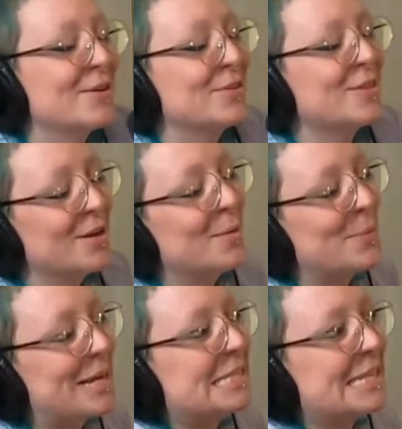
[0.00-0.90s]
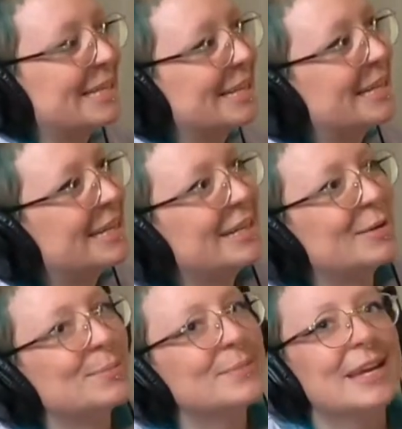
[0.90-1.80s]
They're amazing.
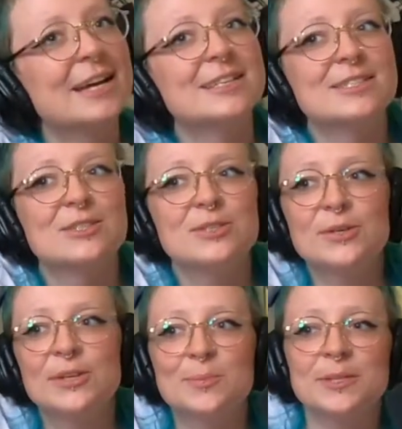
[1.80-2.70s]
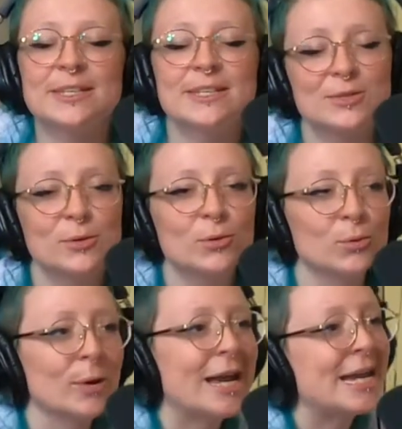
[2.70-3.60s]
Yeah, Studio Ghibli's great.